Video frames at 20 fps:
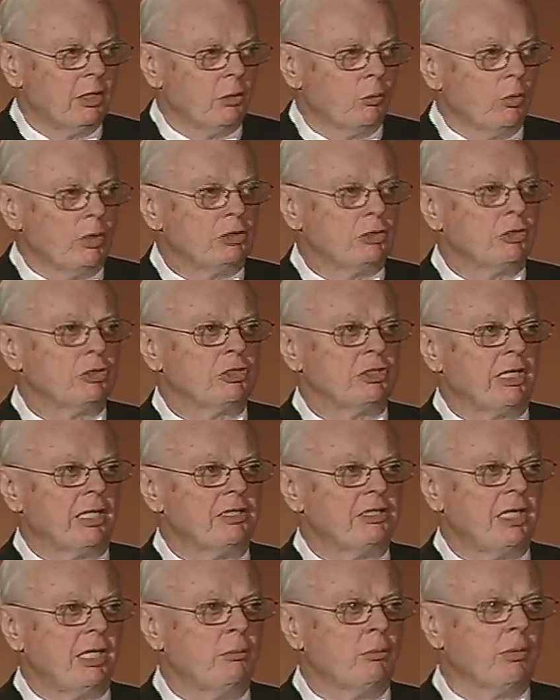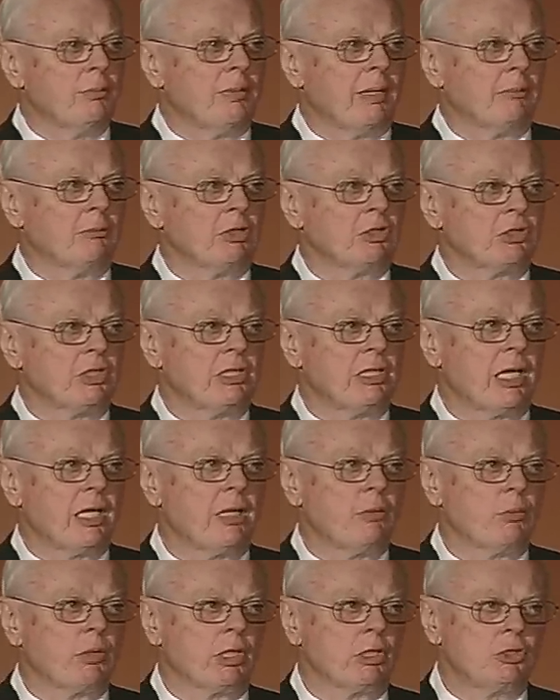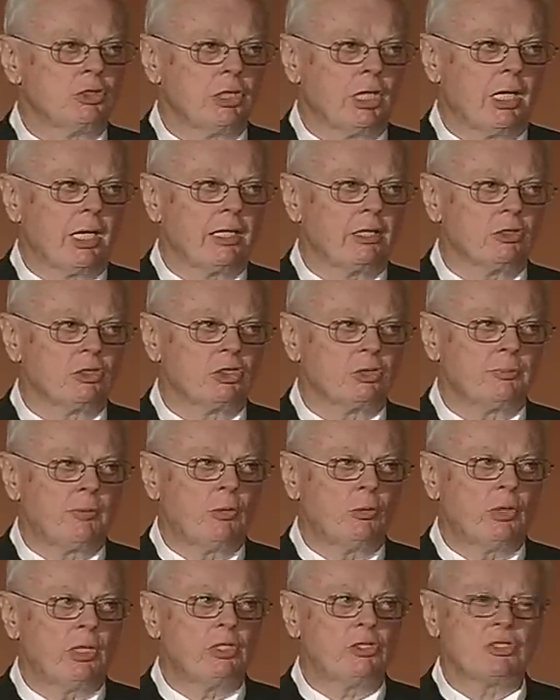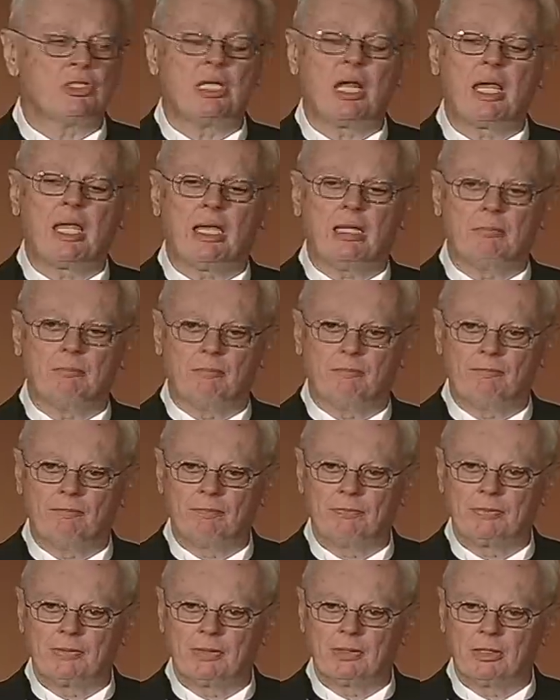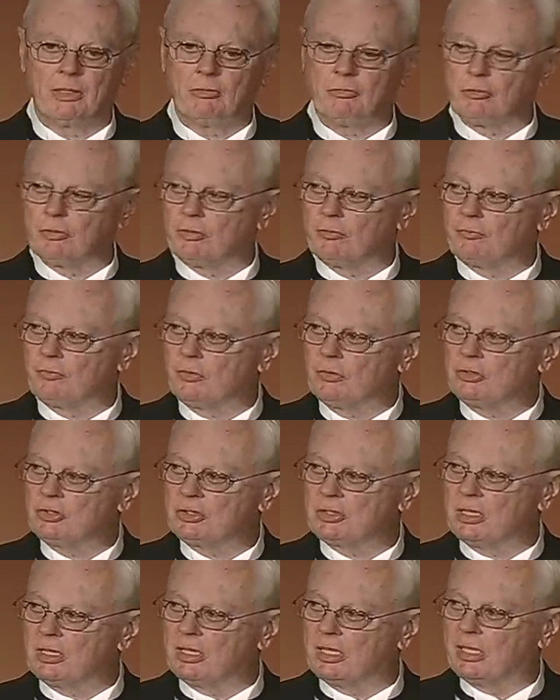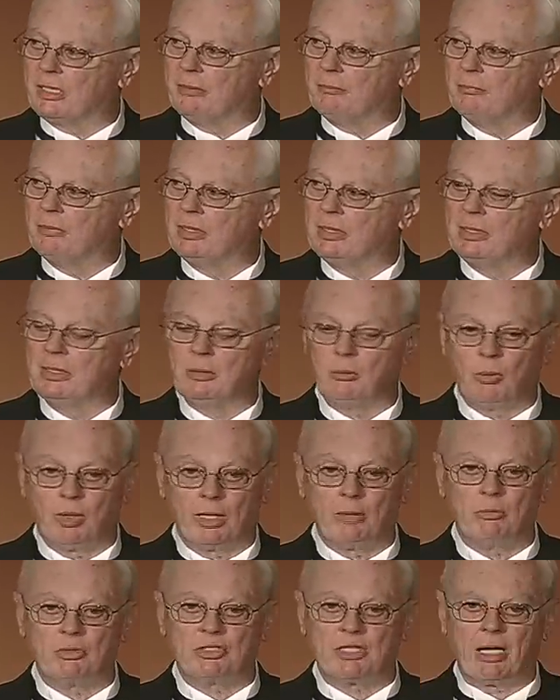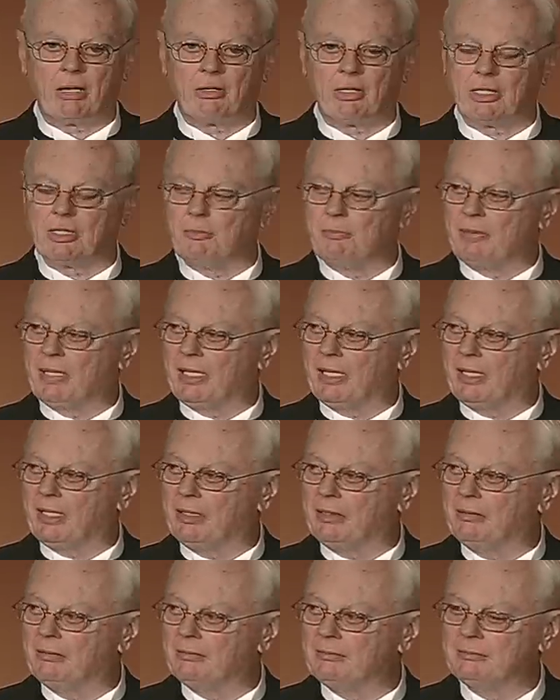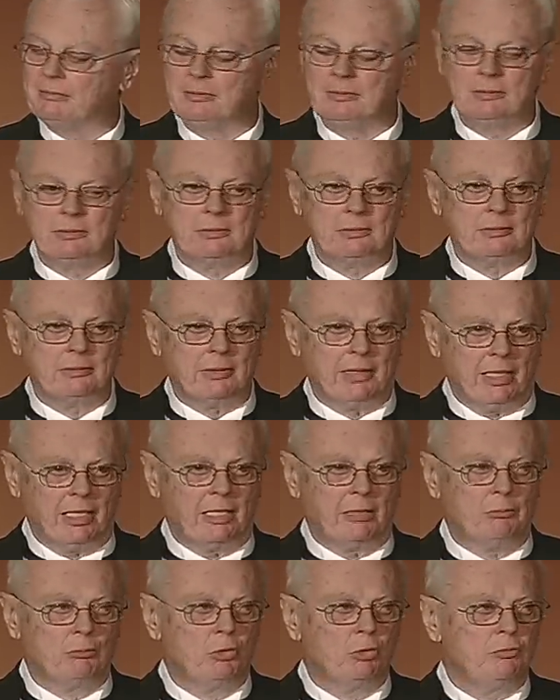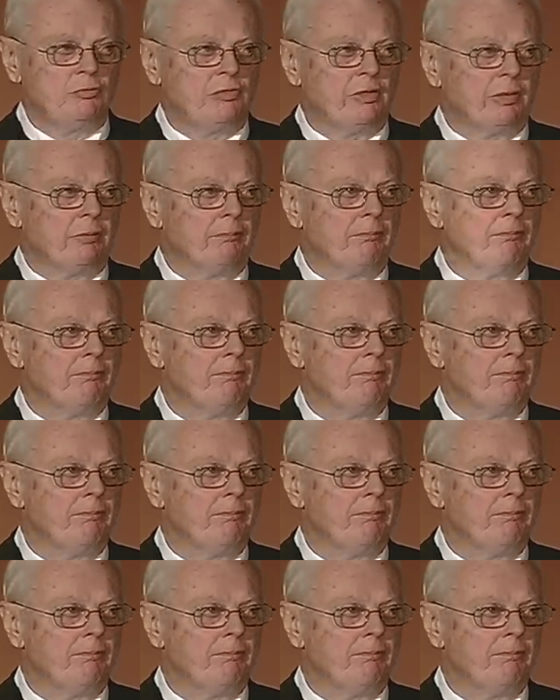Richard says he remembers a day when a child spoke his name for the first time while he was out on the bay, and it moved him.